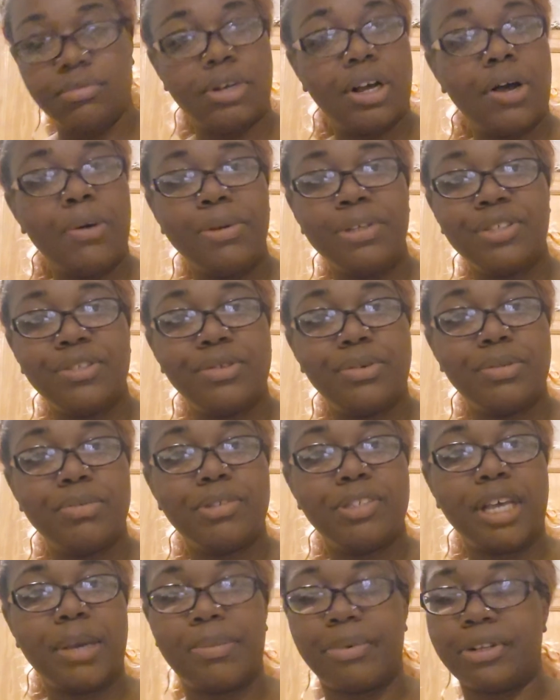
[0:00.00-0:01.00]
Always do them
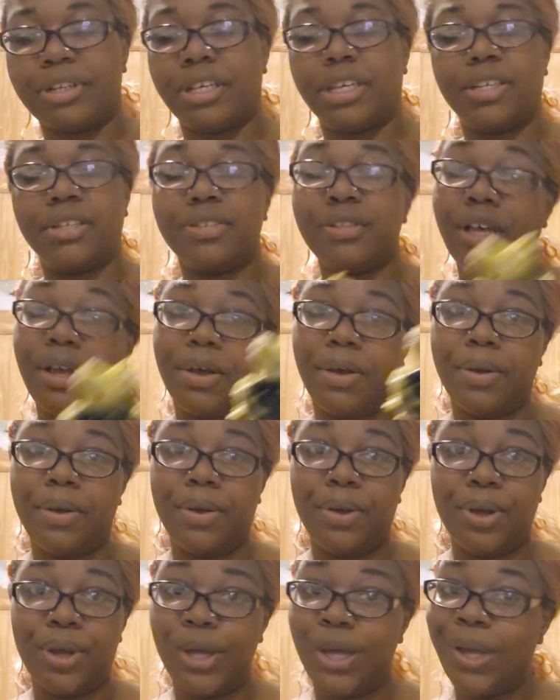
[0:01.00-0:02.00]
separately. So
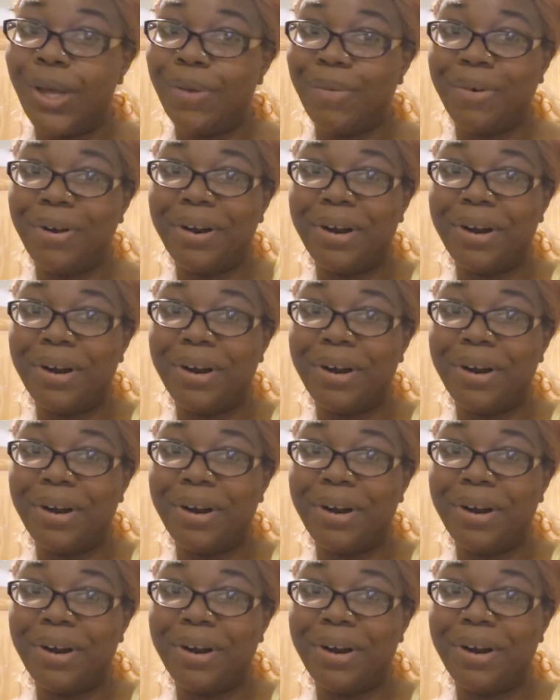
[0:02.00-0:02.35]
we're